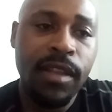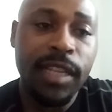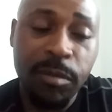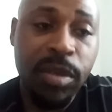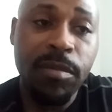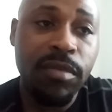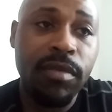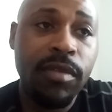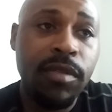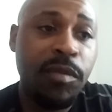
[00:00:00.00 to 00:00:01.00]
That's people.
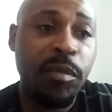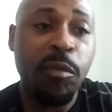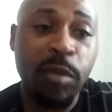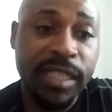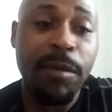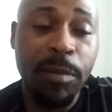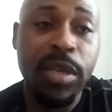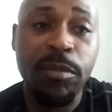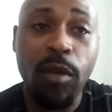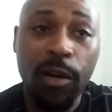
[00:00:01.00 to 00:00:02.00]
What type of
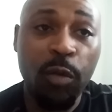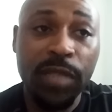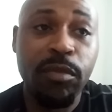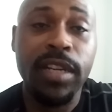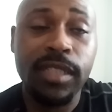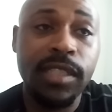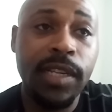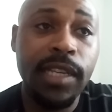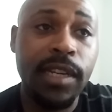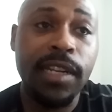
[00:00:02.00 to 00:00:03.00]
people are whispering into your
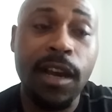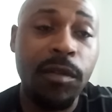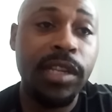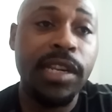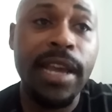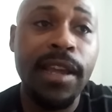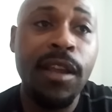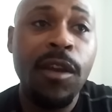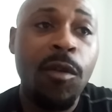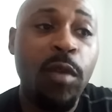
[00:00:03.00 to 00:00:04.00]
ear? Not only that,
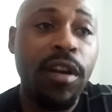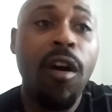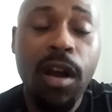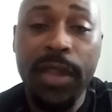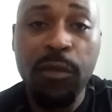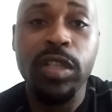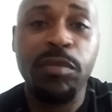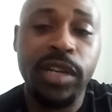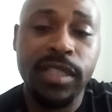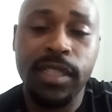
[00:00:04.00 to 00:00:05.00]
what are they
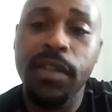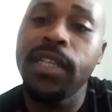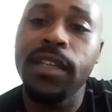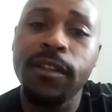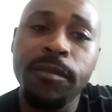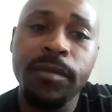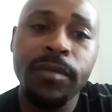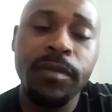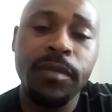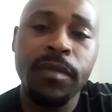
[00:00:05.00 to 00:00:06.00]
whispering into your ear?
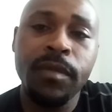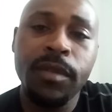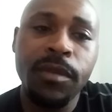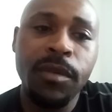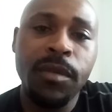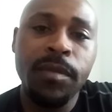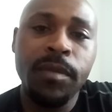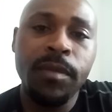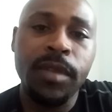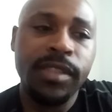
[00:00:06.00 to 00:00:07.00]

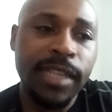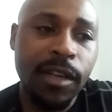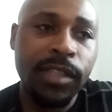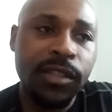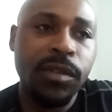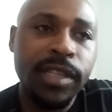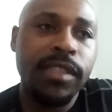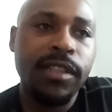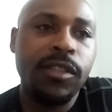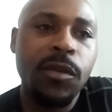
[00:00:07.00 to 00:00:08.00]
The sounds that you're
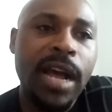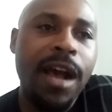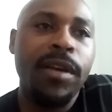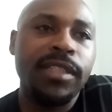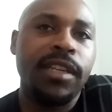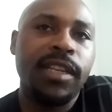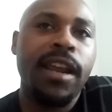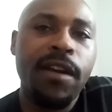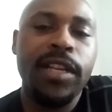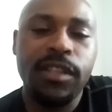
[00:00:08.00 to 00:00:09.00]
listening to, how is it
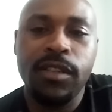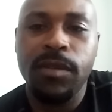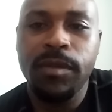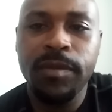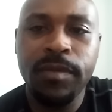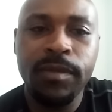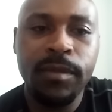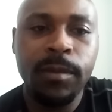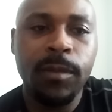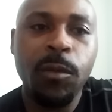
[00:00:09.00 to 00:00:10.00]
encouraging you?
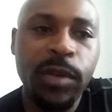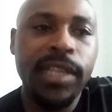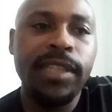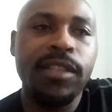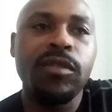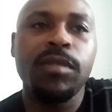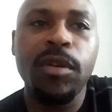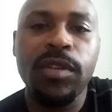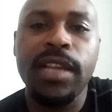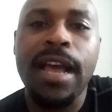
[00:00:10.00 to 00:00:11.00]
The weed that you're
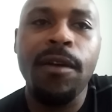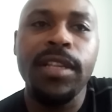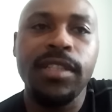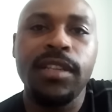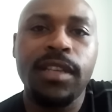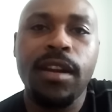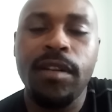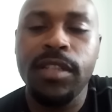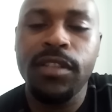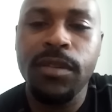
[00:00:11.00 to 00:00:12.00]
smoking, how is it
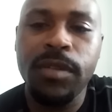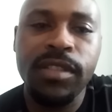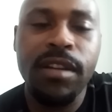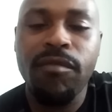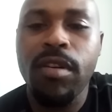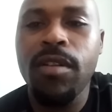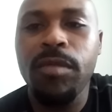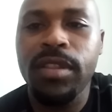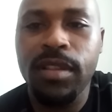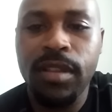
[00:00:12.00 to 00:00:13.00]
encouraging you? There's nothing wrong
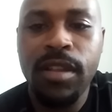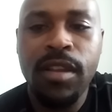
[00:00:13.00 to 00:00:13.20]
with it.